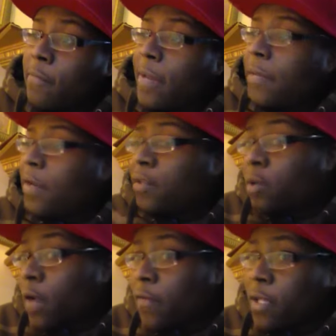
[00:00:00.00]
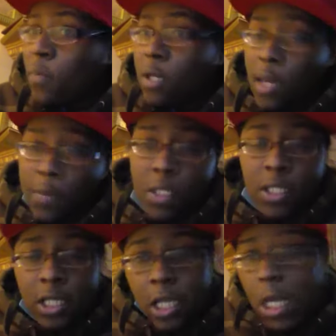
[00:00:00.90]
Maybe every so often they will come to
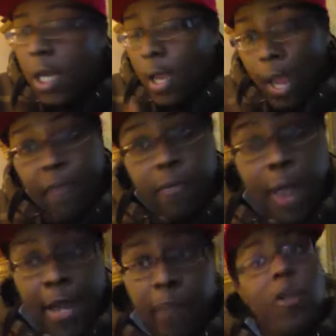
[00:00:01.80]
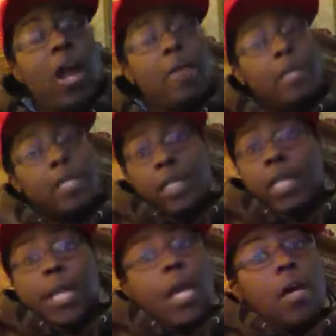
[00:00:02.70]
see everybody around me is
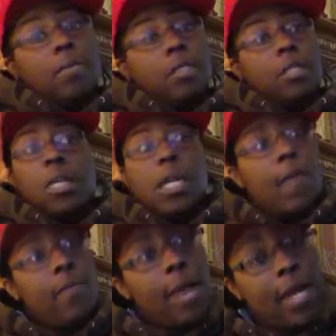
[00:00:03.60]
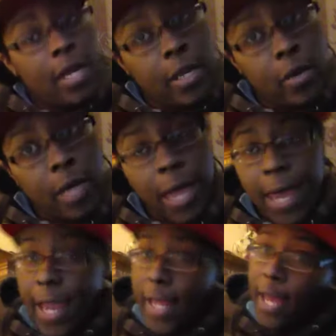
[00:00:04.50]
getting helped. Everybody, are you
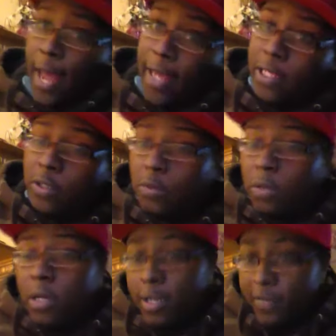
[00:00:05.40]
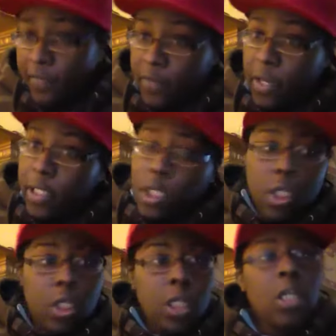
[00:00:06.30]
okay? Are you how you doing? Everything's
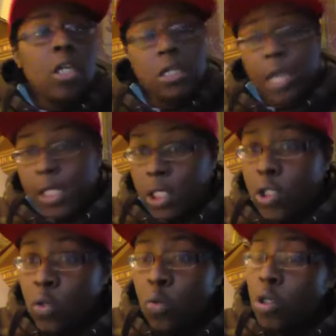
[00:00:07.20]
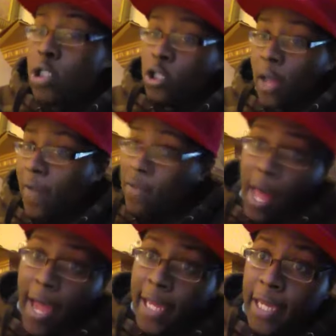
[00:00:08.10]
good. That's the new. Do you have
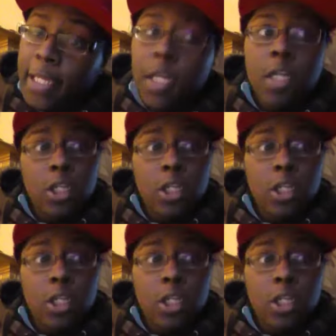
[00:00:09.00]
Lion?